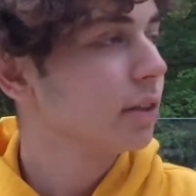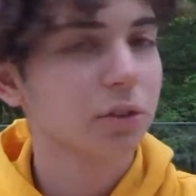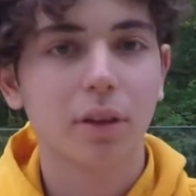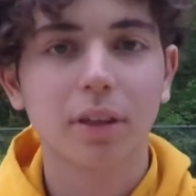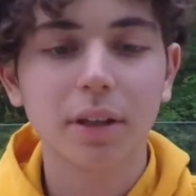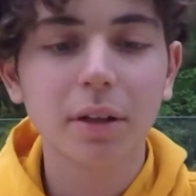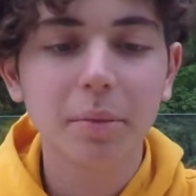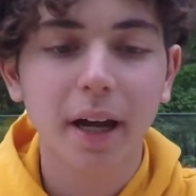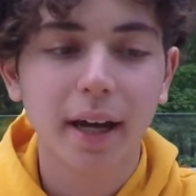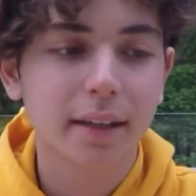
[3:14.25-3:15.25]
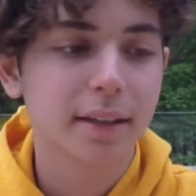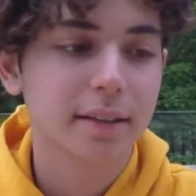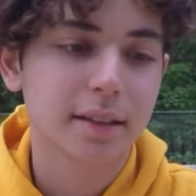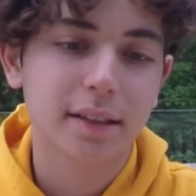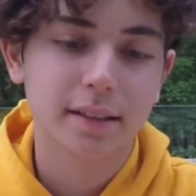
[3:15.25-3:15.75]
So the theory behind
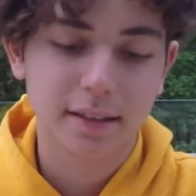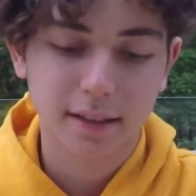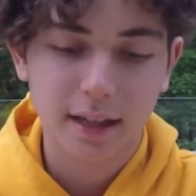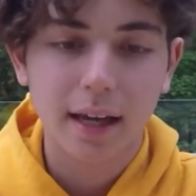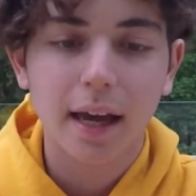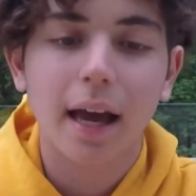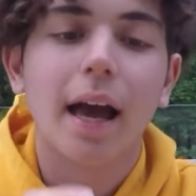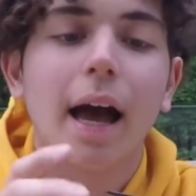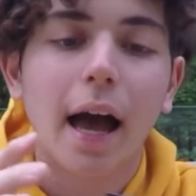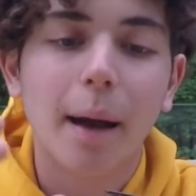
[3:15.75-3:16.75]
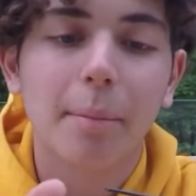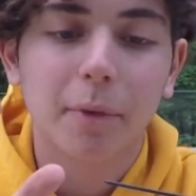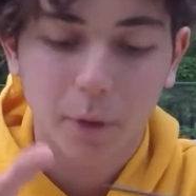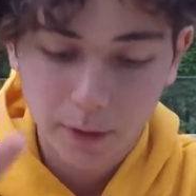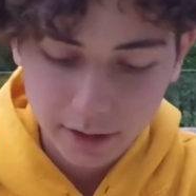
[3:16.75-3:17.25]
this is I'm
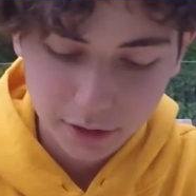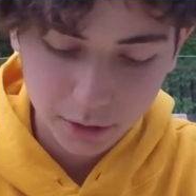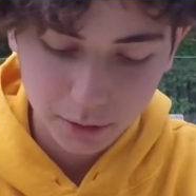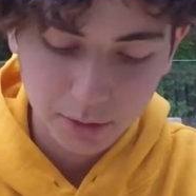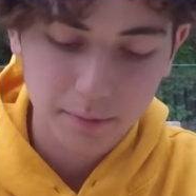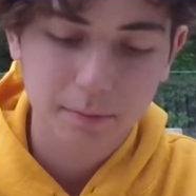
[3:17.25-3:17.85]
going to